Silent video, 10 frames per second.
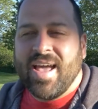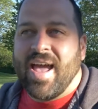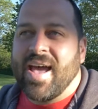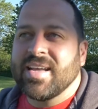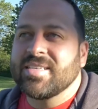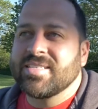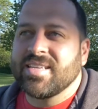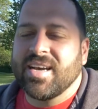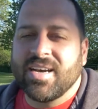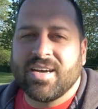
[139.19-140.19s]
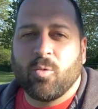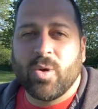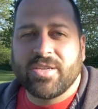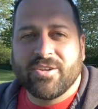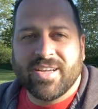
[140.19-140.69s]
as uh,
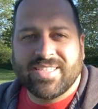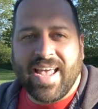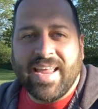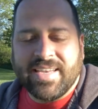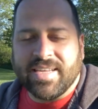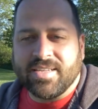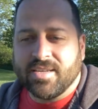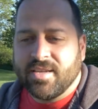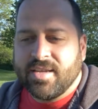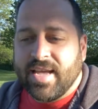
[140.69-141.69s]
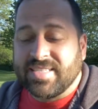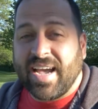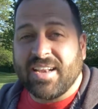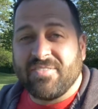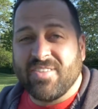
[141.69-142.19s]
winter has ended, has
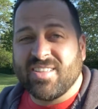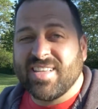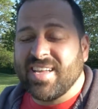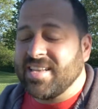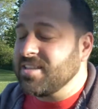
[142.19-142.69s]
kind of filled in.